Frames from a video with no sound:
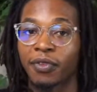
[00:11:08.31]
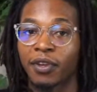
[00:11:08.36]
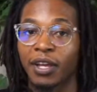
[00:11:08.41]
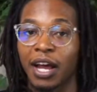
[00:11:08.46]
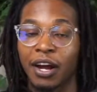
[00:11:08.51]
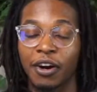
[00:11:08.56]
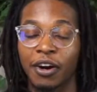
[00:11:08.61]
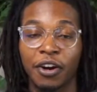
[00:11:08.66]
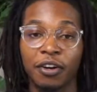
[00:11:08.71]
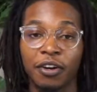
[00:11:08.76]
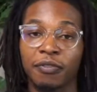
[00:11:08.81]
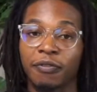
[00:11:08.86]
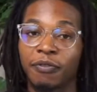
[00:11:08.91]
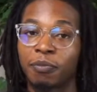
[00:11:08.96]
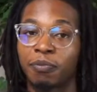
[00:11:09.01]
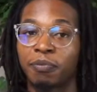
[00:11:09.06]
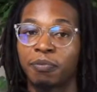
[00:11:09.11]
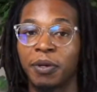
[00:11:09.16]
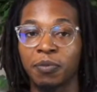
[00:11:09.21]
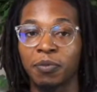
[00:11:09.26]
i heard
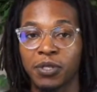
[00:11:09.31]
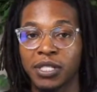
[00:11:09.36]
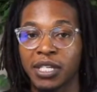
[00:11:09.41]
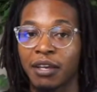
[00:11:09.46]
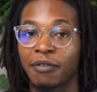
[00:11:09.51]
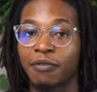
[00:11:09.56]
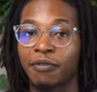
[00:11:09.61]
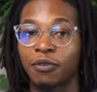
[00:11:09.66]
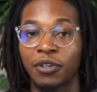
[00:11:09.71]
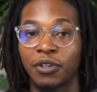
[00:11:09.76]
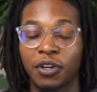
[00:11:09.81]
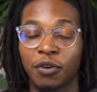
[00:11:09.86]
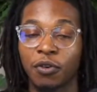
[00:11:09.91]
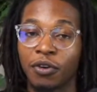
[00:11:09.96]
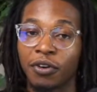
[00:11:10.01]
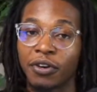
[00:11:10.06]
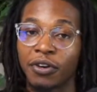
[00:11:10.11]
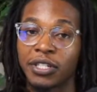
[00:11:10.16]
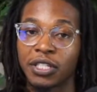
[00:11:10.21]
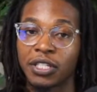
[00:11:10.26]
people say fourth
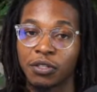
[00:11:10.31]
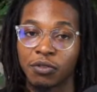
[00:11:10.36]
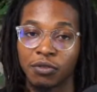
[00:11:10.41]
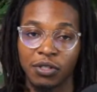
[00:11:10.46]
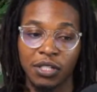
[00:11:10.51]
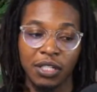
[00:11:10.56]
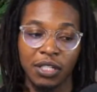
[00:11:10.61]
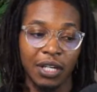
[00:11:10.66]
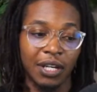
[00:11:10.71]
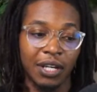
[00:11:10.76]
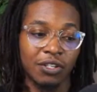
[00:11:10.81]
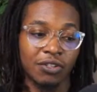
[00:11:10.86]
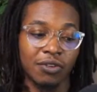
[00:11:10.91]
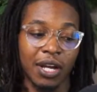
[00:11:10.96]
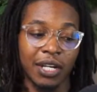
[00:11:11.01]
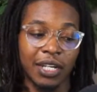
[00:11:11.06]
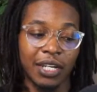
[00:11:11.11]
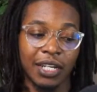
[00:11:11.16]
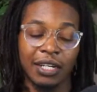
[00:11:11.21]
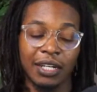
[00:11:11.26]
quarter is huge so i
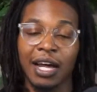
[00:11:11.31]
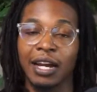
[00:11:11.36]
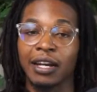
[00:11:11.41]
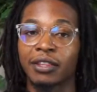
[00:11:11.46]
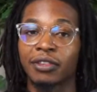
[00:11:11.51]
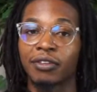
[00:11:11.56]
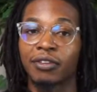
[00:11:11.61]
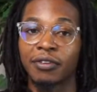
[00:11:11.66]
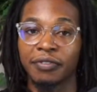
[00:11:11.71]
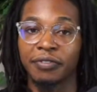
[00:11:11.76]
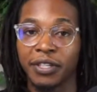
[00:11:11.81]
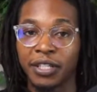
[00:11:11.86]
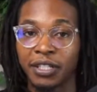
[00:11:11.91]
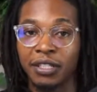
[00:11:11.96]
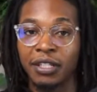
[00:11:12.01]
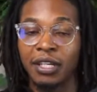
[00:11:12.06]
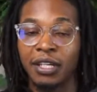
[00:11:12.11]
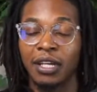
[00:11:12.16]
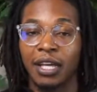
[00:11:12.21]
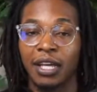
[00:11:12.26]
did a lot of
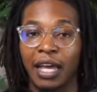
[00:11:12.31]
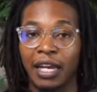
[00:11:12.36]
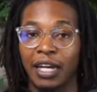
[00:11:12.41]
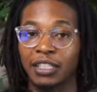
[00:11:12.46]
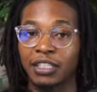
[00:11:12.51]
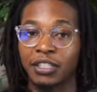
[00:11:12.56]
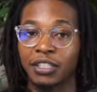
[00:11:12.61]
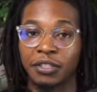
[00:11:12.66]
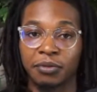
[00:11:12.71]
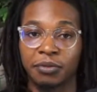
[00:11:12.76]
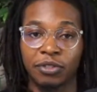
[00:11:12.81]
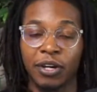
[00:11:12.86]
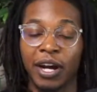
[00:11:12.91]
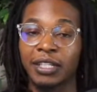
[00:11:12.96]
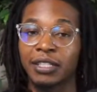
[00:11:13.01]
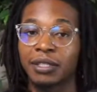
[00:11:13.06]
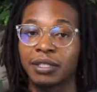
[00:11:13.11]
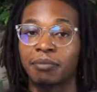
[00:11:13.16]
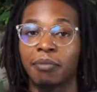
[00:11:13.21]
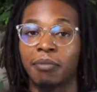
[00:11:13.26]
thrifting and i just tried
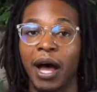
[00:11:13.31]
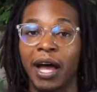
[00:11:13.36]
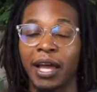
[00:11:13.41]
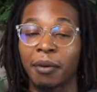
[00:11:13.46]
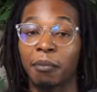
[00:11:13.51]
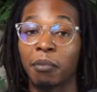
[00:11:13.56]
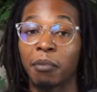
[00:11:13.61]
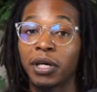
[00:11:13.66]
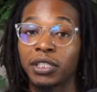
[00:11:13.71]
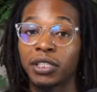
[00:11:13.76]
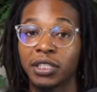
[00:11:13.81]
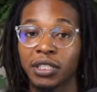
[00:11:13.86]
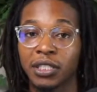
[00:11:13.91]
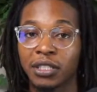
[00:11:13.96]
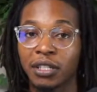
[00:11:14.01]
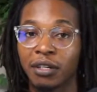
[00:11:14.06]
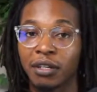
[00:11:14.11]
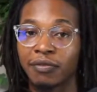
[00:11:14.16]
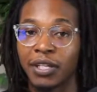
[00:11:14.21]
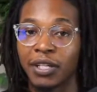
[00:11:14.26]
to buy a bunch of
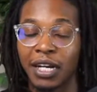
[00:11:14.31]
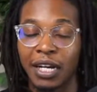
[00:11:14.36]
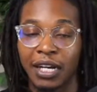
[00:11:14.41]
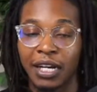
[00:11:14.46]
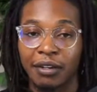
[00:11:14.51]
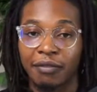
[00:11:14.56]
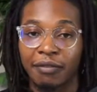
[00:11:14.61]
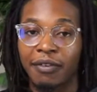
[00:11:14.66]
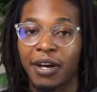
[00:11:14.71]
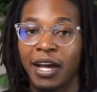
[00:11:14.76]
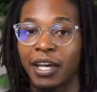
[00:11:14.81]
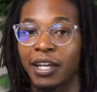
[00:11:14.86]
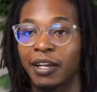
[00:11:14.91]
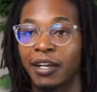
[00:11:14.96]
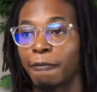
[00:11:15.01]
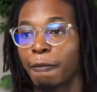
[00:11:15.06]
stuff that i could find